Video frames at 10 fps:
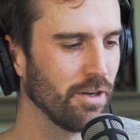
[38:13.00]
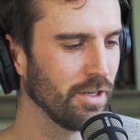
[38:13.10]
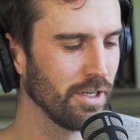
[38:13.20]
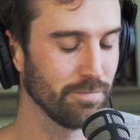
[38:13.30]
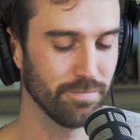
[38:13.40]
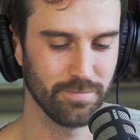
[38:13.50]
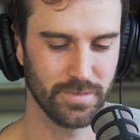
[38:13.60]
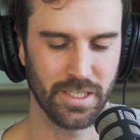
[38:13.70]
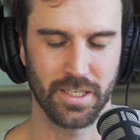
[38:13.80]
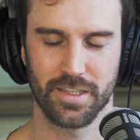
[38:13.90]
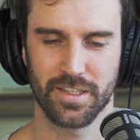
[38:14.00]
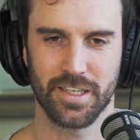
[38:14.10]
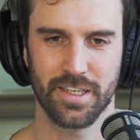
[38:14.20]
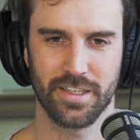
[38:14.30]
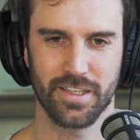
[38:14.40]
um, yeah,
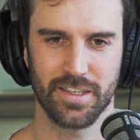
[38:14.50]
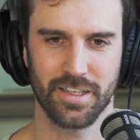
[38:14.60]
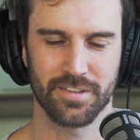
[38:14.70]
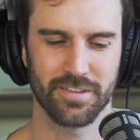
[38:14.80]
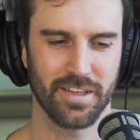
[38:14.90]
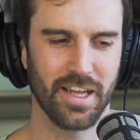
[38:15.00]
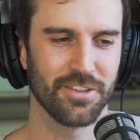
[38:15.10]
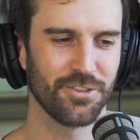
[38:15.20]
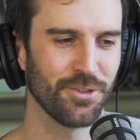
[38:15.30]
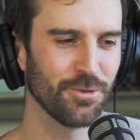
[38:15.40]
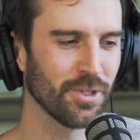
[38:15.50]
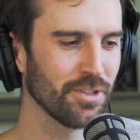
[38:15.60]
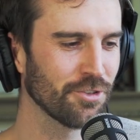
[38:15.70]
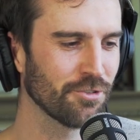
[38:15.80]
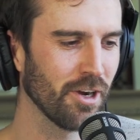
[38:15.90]
they as as you were
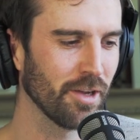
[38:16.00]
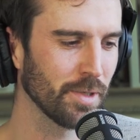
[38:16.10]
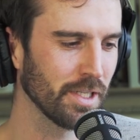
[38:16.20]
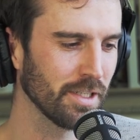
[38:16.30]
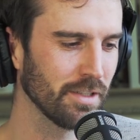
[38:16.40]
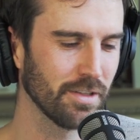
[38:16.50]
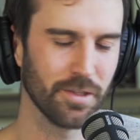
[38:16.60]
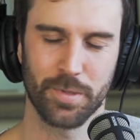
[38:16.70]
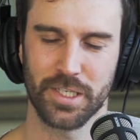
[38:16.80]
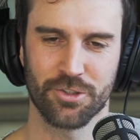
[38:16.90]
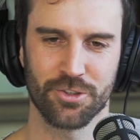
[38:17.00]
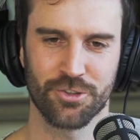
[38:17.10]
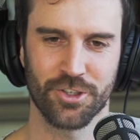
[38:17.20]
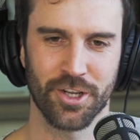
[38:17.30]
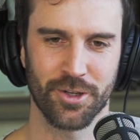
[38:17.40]
describing and the pictures
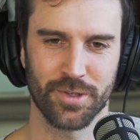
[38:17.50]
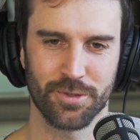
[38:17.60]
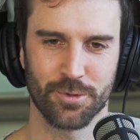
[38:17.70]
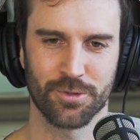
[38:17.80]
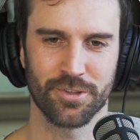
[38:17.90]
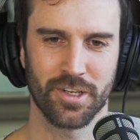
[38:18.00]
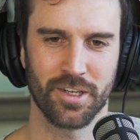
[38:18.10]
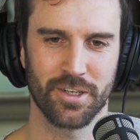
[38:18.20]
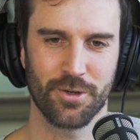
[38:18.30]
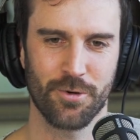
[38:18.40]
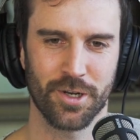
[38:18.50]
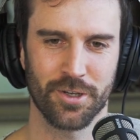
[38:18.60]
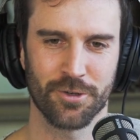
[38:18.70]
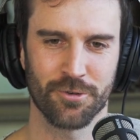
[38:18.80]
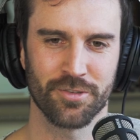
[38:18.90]
show, it was uh, quite a
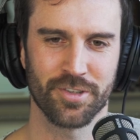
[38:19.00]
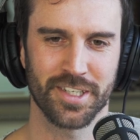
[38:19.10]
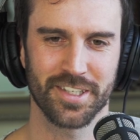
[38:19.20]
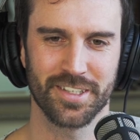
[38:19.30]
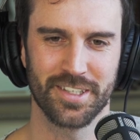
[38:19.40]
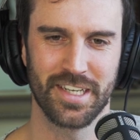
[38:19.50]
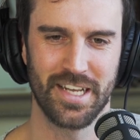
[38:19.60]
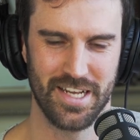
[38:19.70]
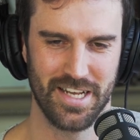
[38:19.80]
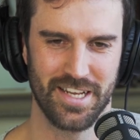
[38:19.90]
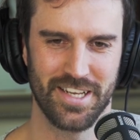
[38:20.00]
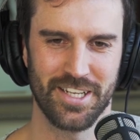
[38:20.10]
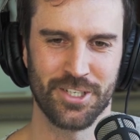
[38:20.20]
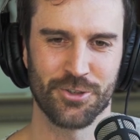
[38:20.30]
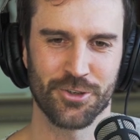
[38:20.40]
horrific
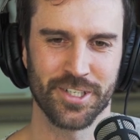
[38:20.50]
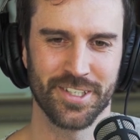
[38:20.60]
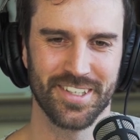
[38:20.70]
injury